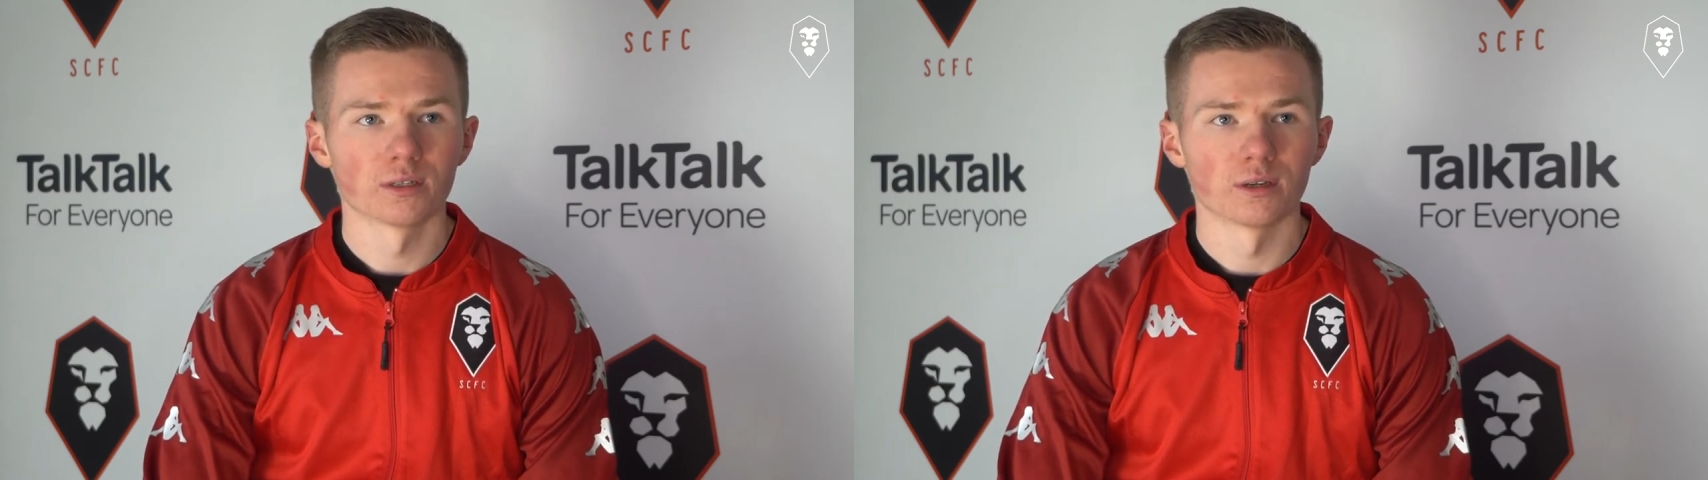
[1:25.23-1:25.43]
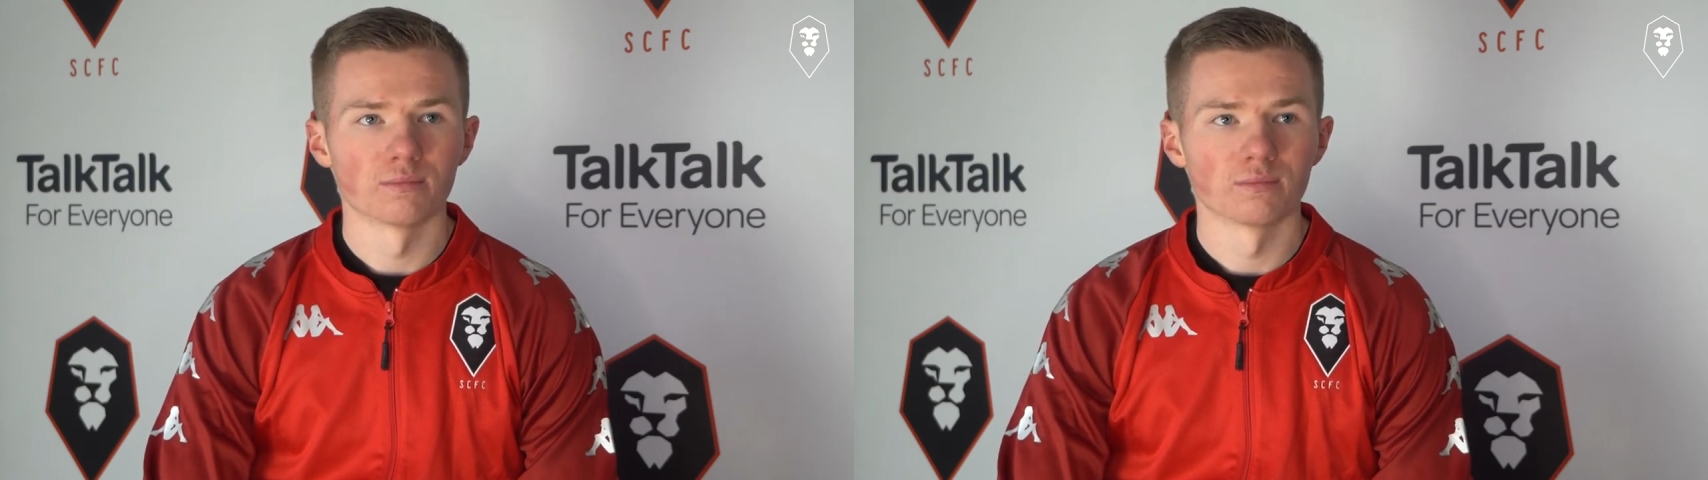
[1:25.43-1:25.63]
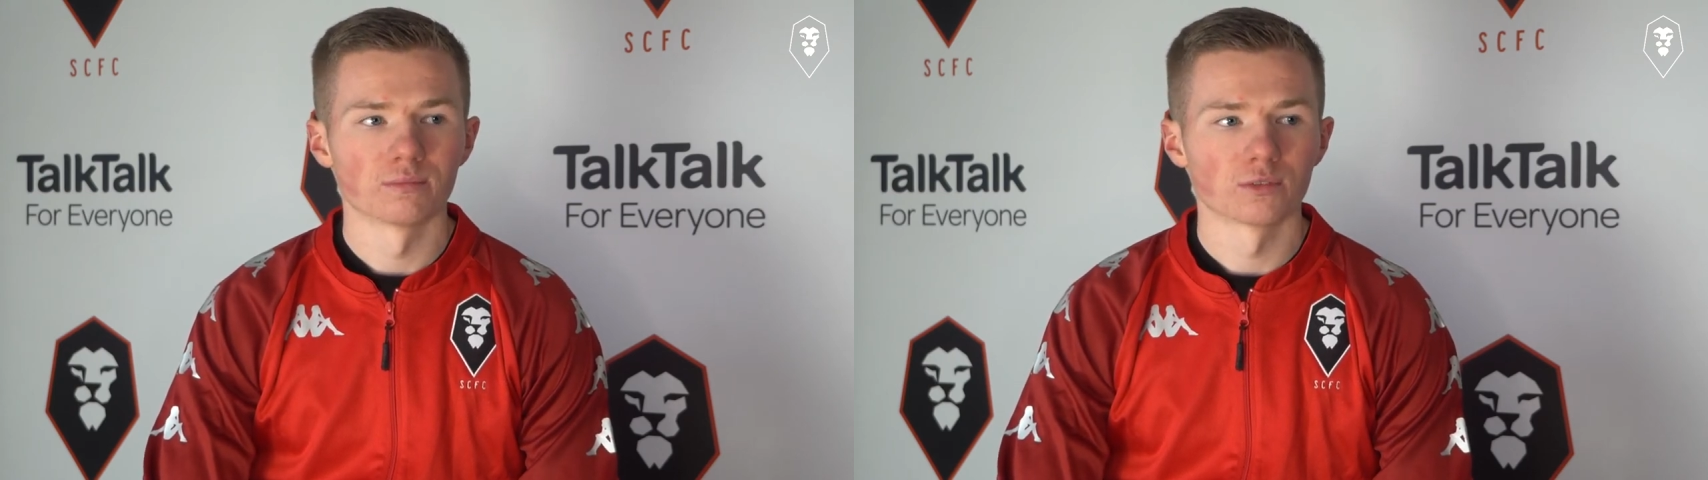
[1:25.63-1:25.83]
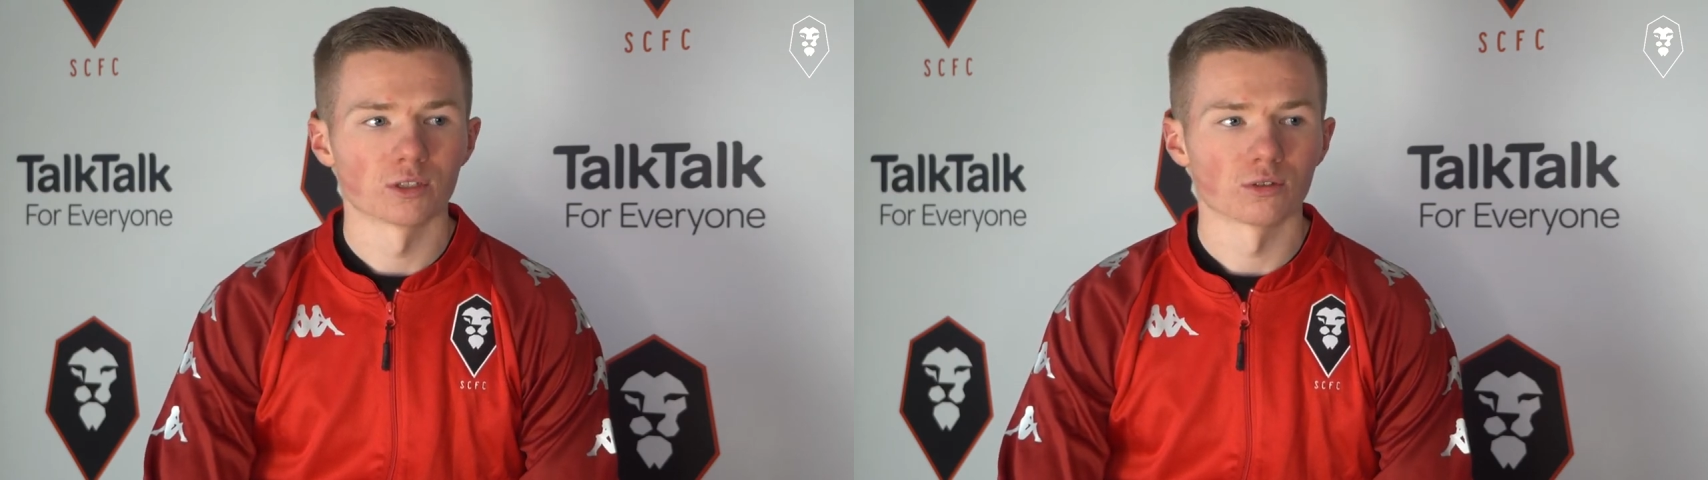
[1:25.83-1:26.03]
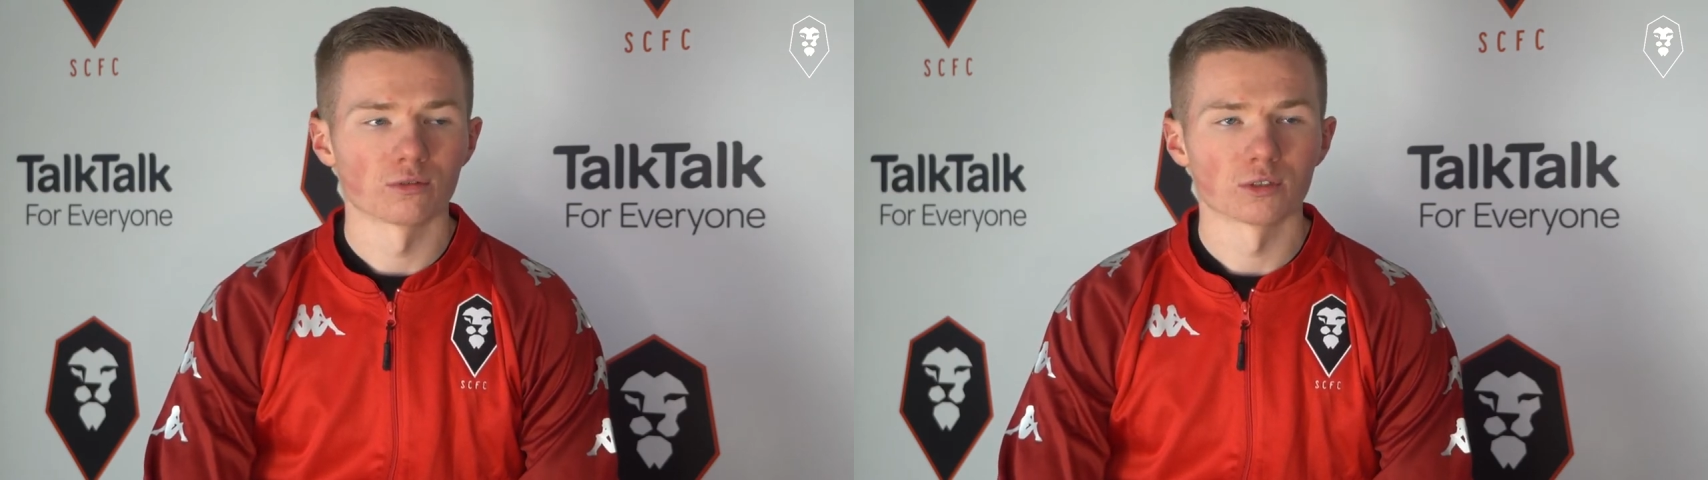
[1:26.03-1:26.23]
Um,
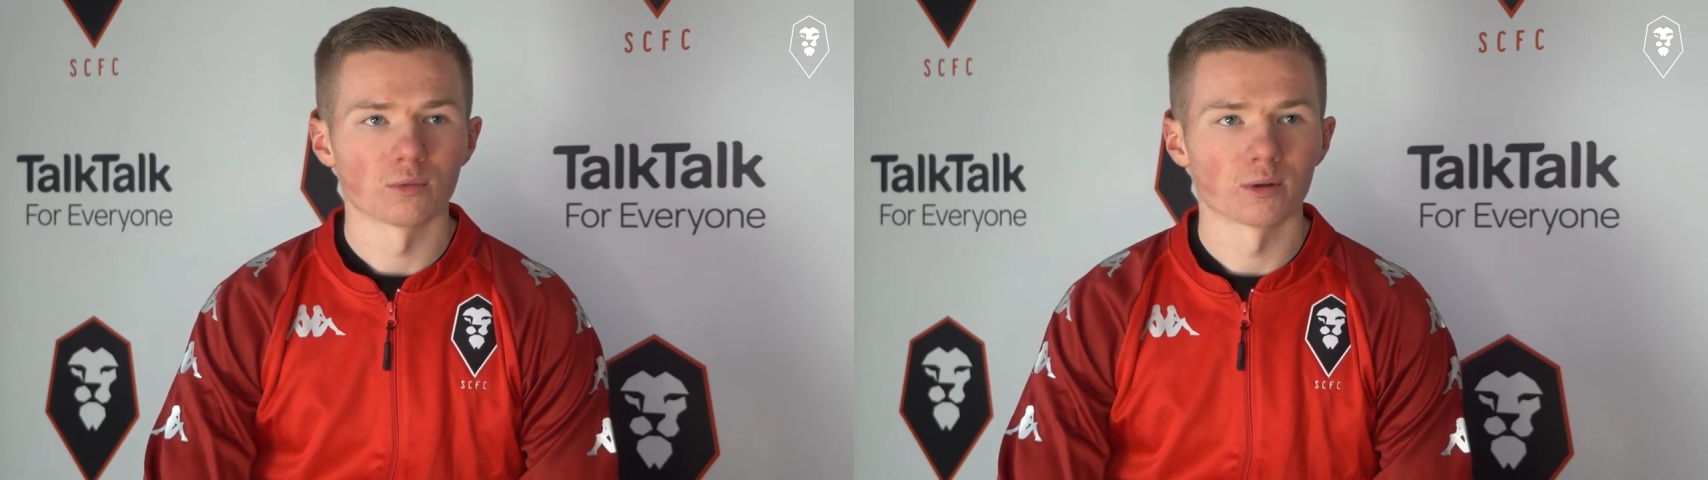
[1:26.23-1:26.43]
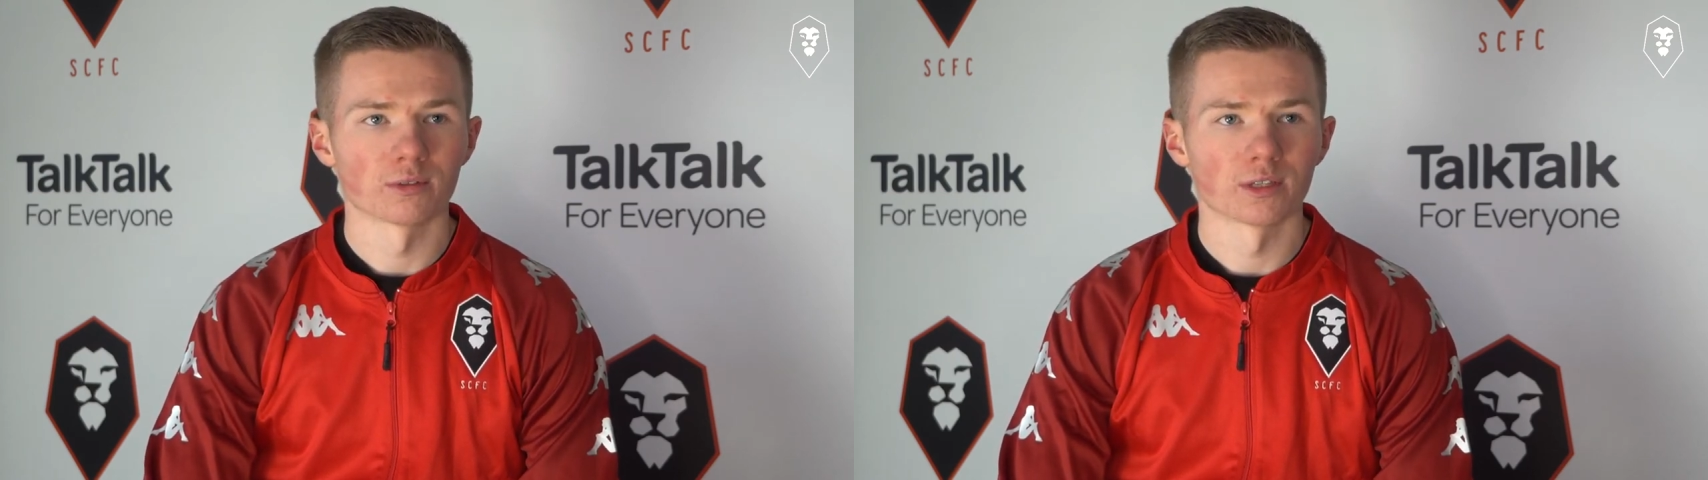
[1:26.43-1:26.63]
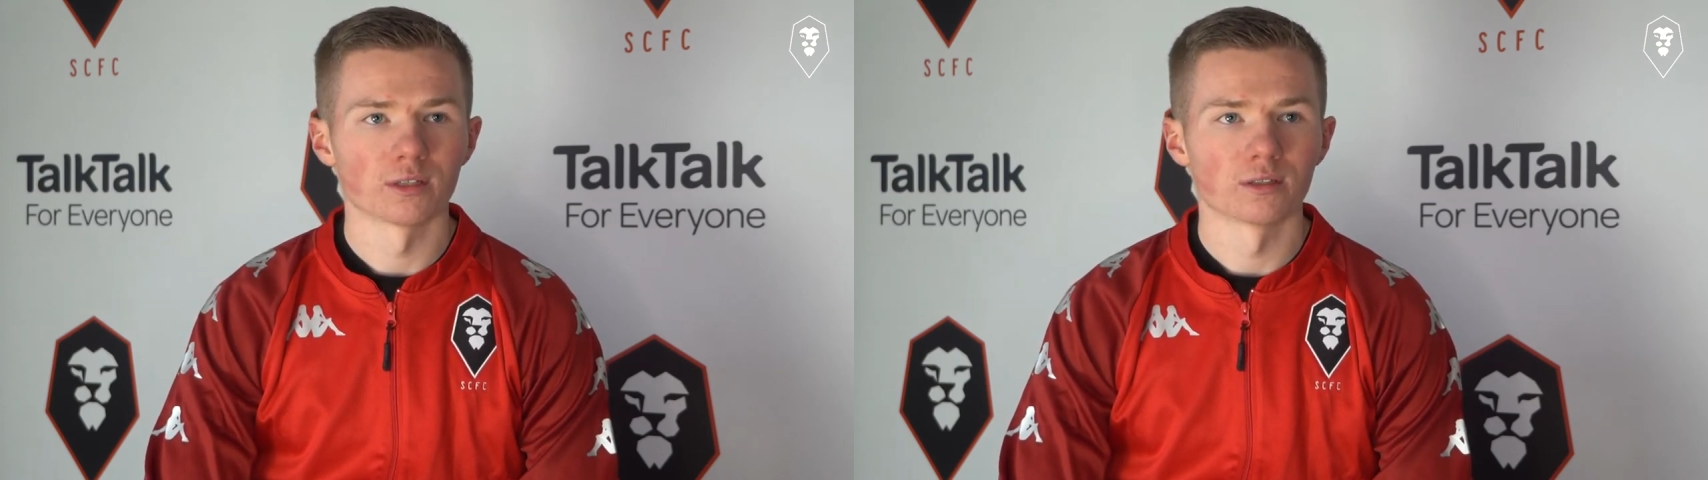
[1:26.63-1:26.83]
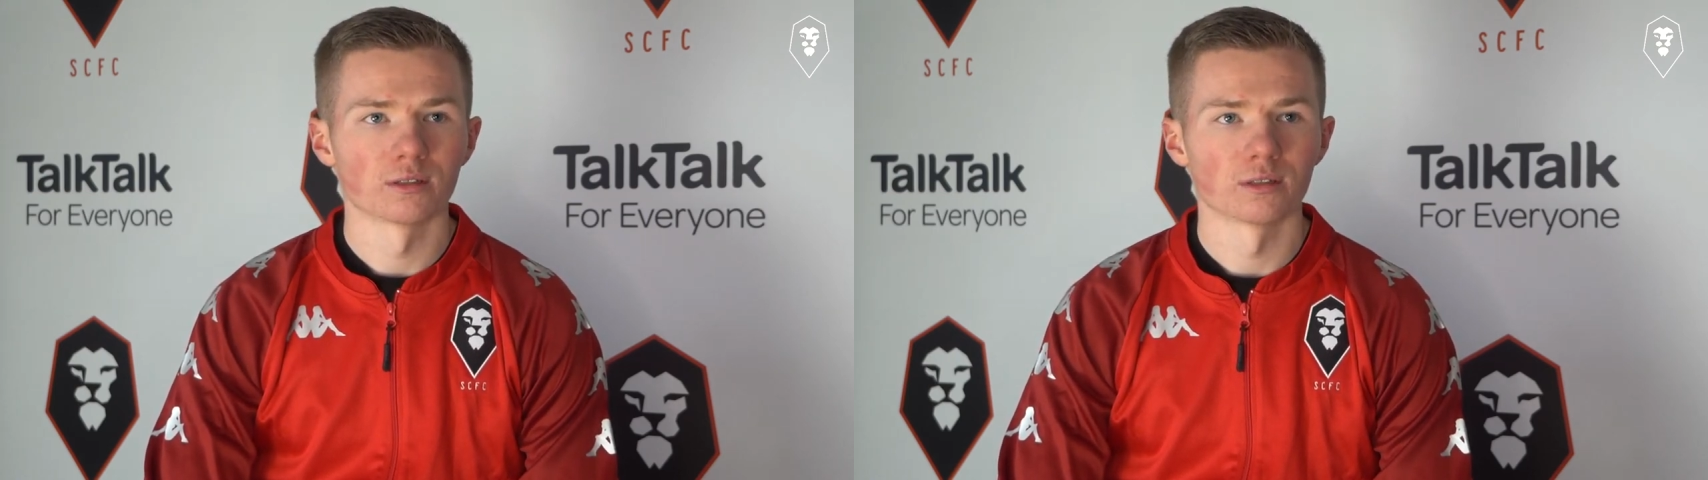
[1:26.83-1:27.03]
just obviously work within